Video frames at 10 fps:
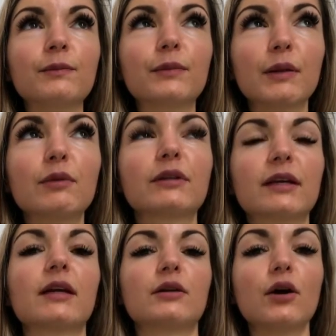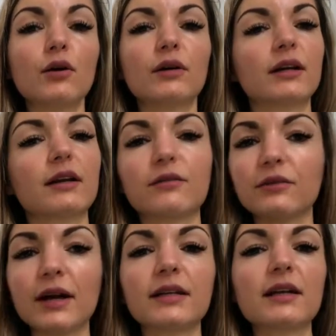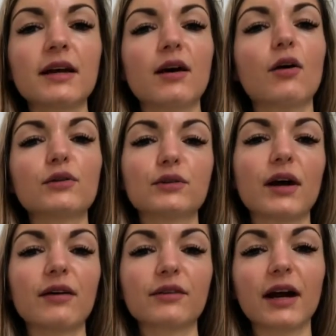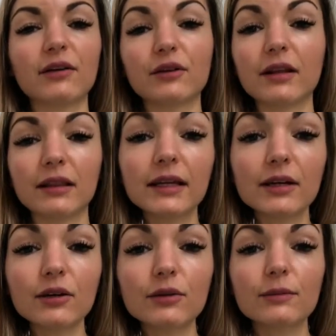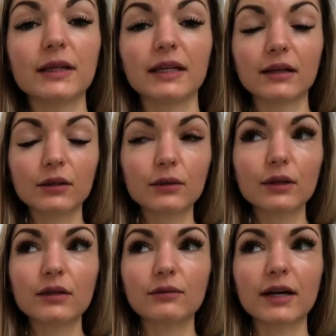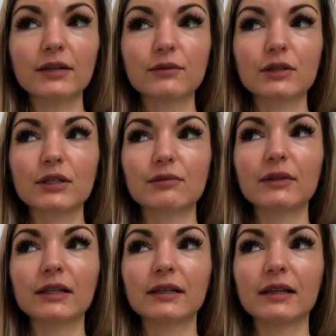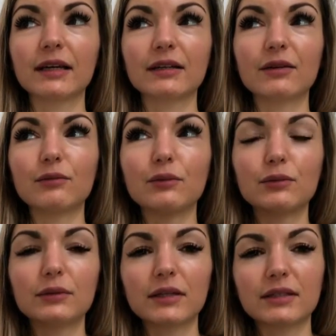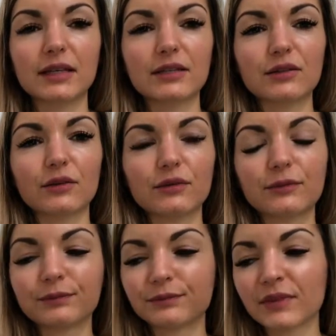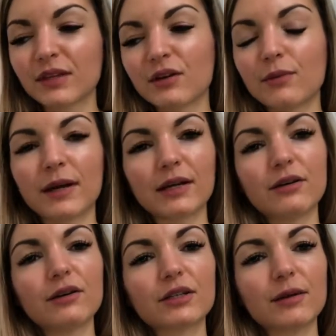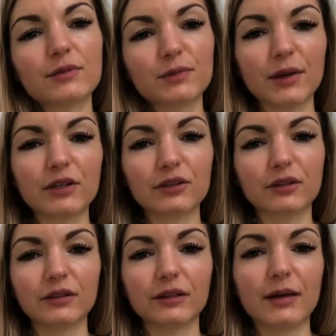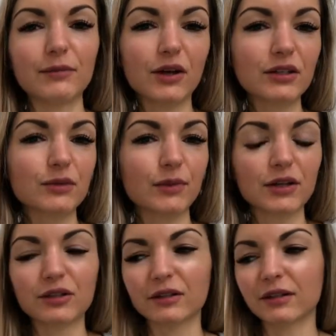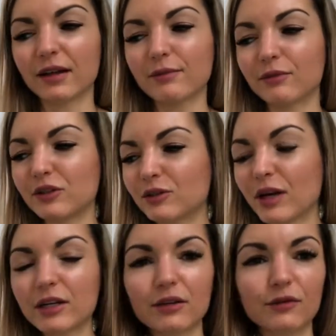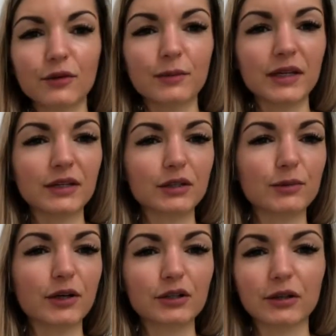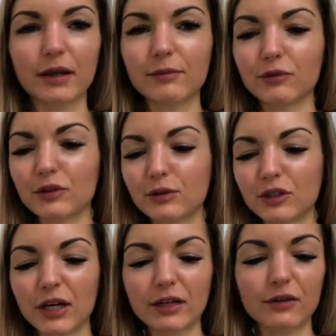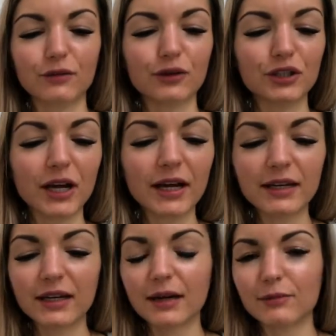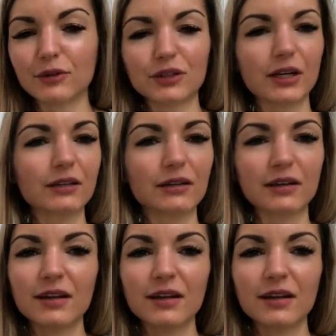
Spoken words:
people that I know and that I've read also have Chiron and Leo, me included, right? Which is really like a wounded sense of, oh my gosh, I'm special, I'm not special, I'm rejected for being special, I'm rejected for shining, I'm rejected,